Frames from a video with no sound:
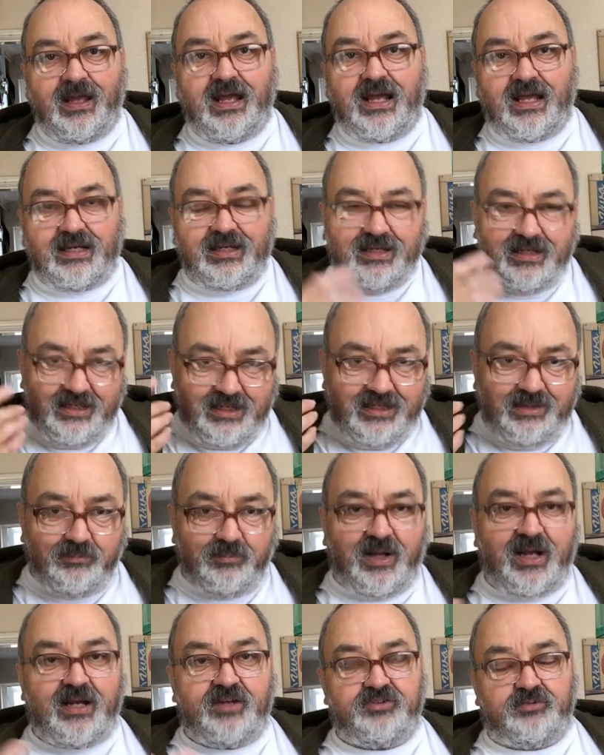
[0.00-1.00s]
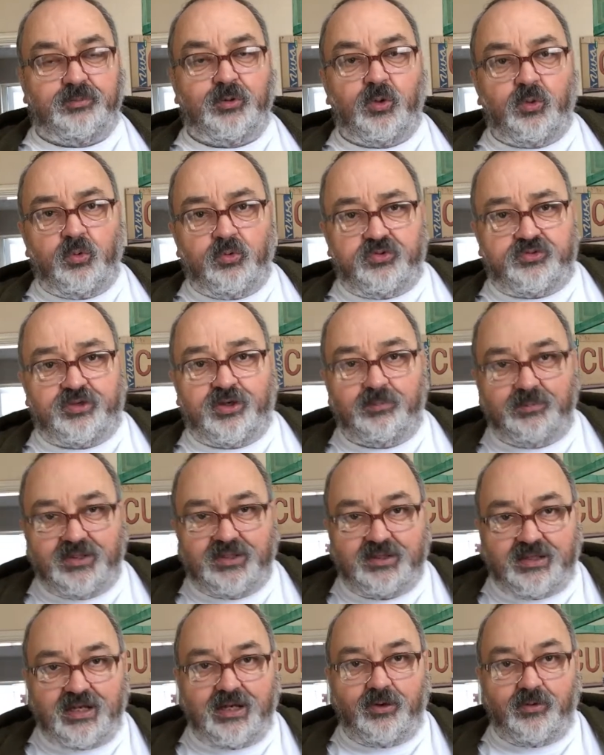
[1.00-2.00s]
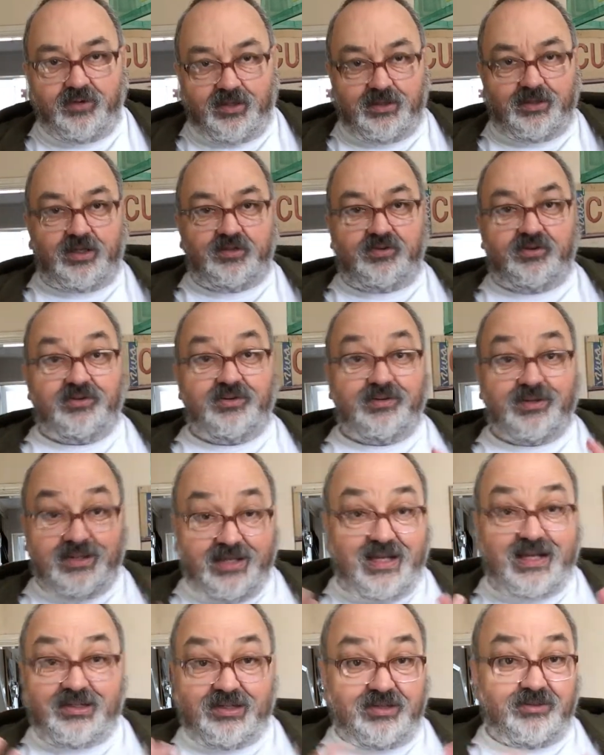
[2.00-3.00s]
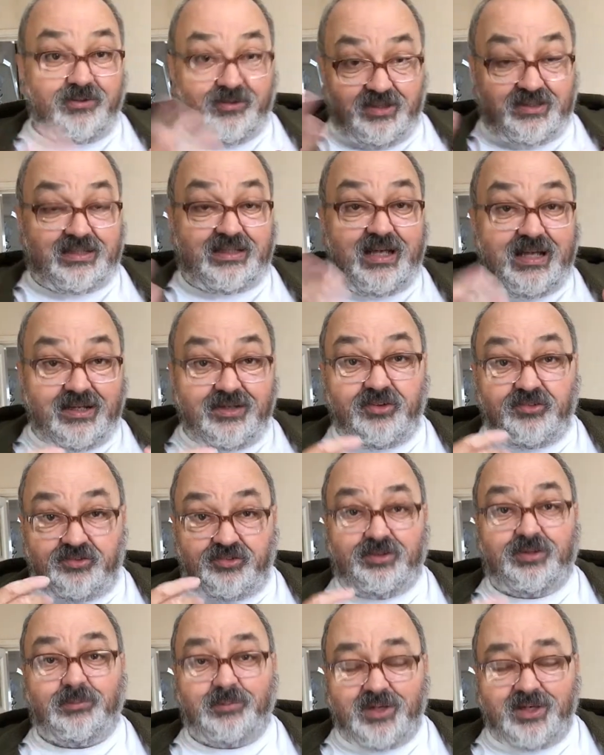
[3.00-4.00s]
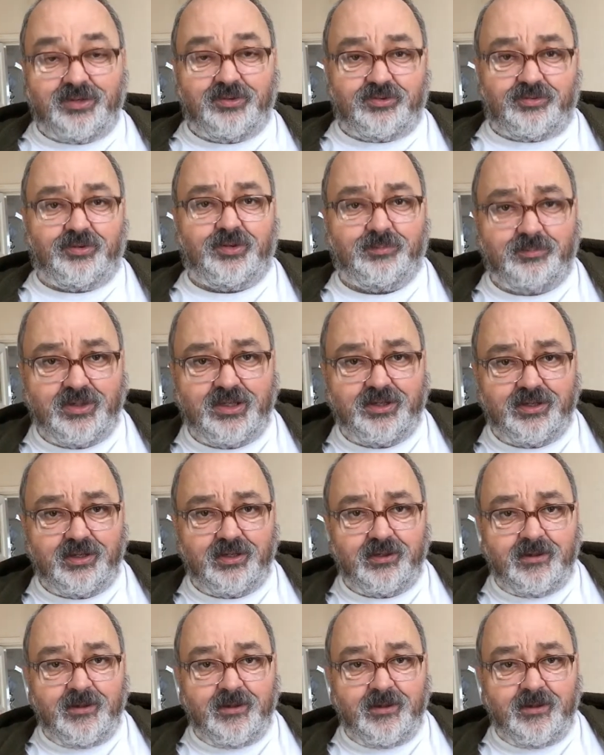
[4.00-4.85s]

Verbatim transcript: And it has also been calculated, and again, you're not going to get this in the mainstream media,